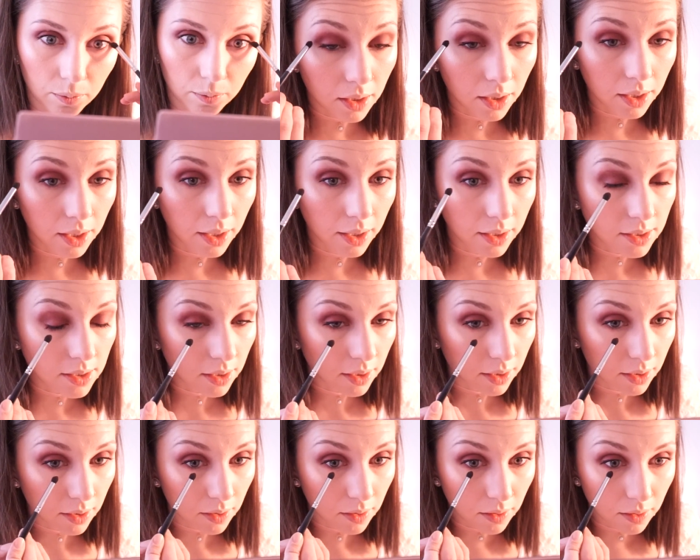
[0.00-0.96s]
And I kind
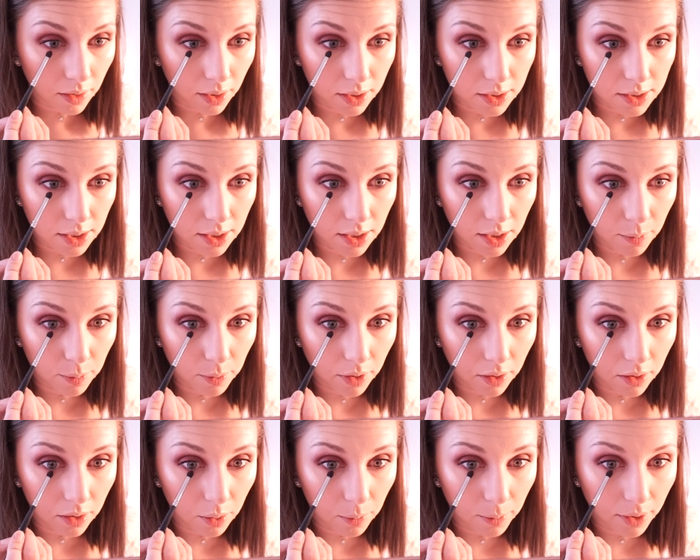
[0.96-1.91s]
of like to keep it
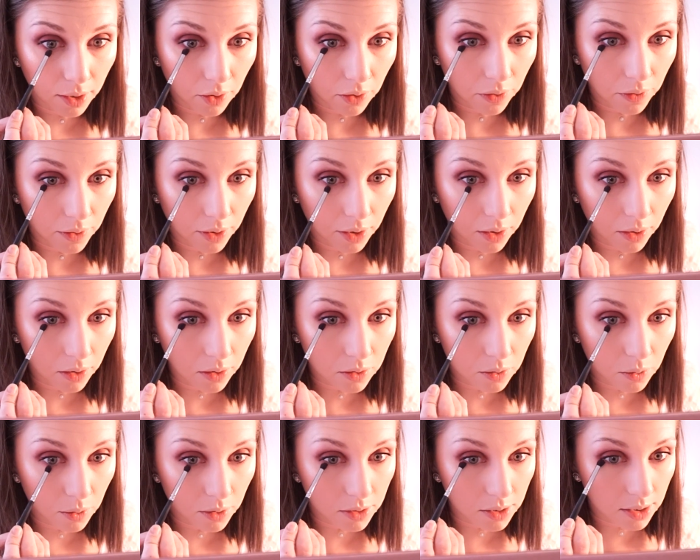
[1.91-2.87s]
a little bit thicker
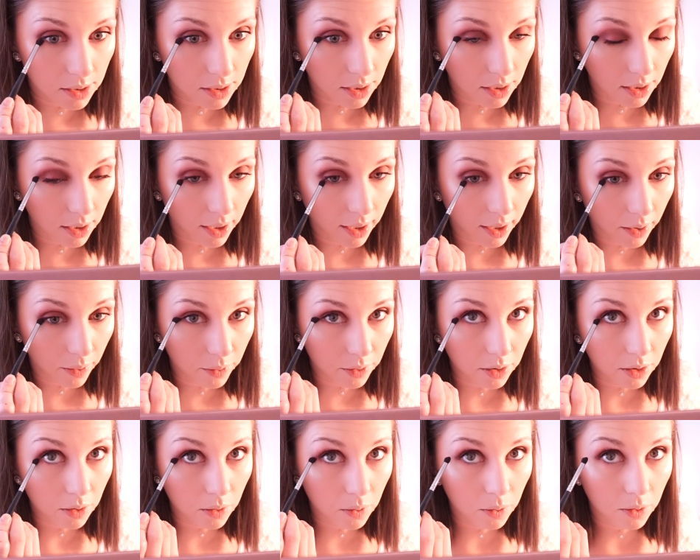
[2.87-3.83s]
towards the
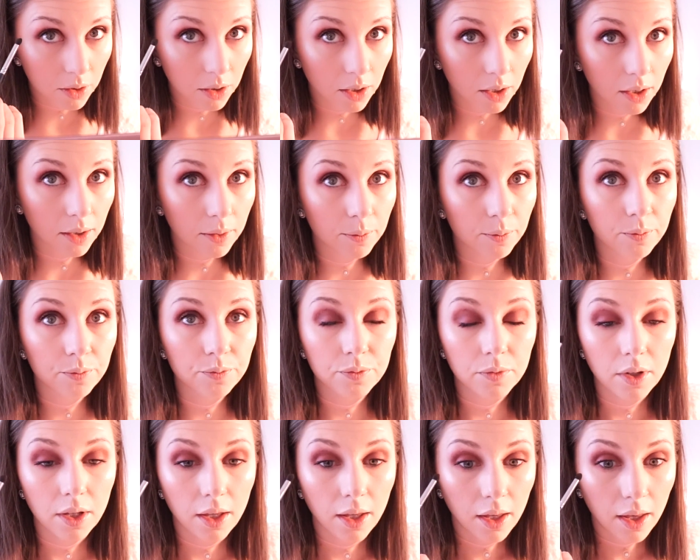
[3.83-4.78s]
outer corner
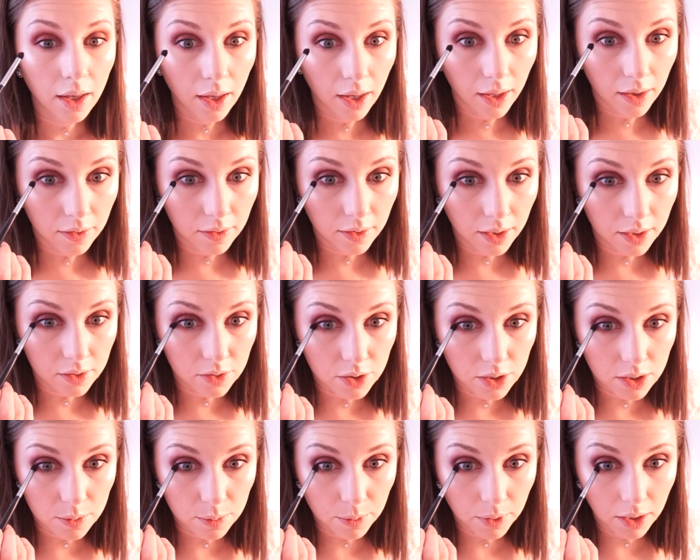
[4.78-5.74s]
and then
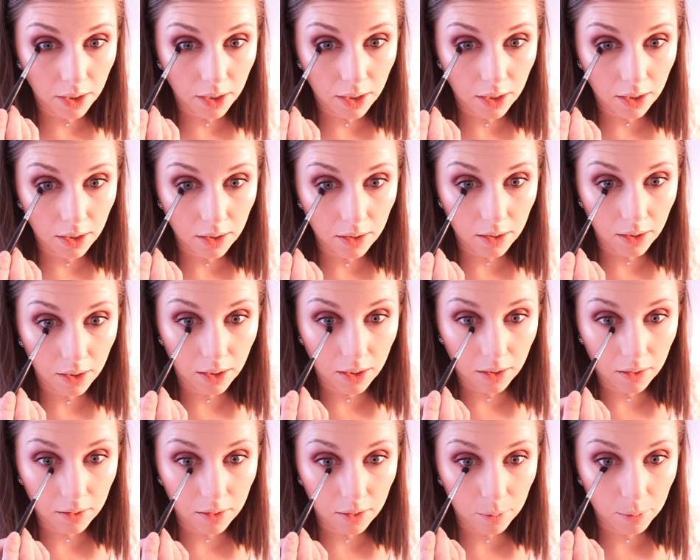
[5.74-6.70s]
just bring it like
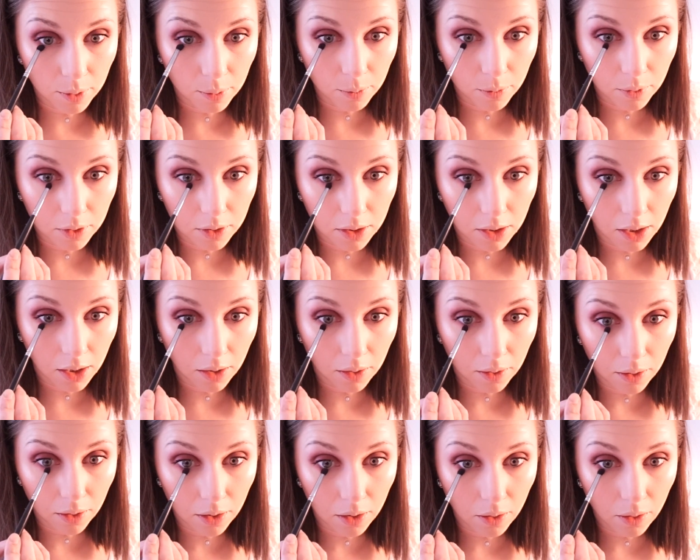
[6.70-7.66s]
a little bit more
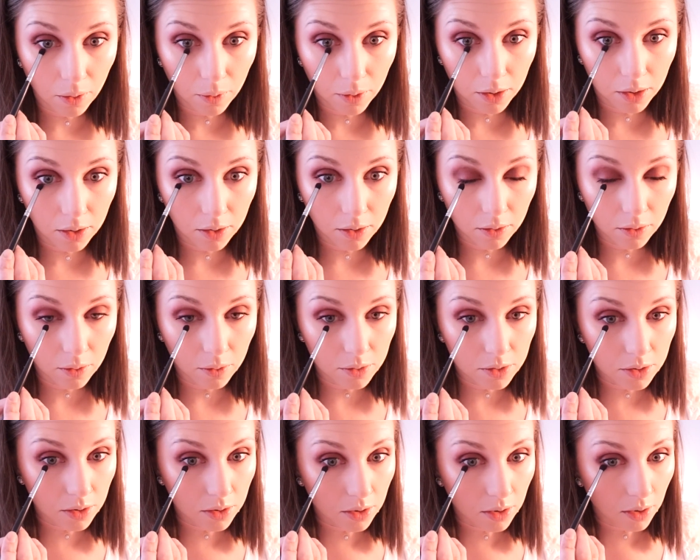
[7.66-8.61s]
narrow and
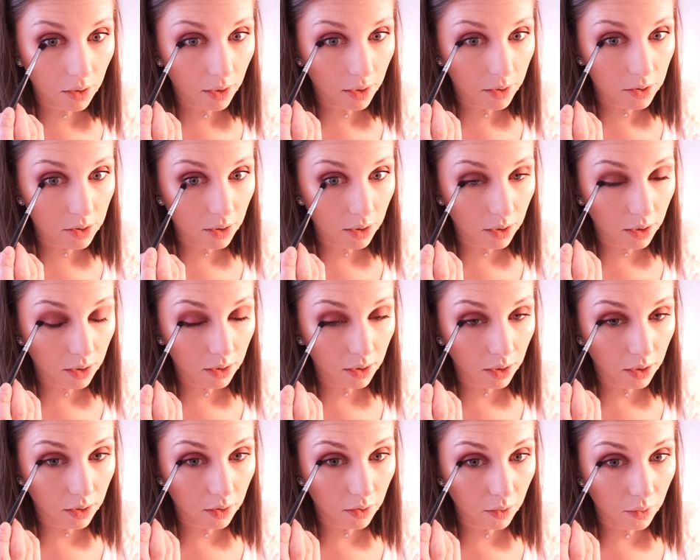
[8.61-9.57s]
closer to the lash line on
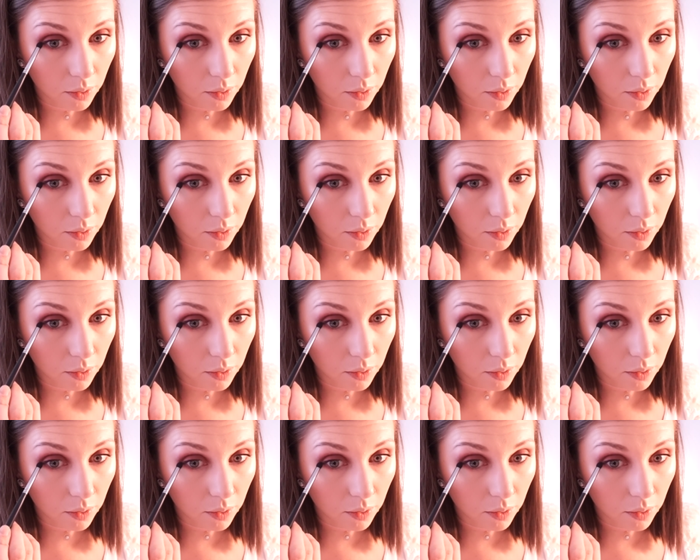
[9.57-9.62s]
the inner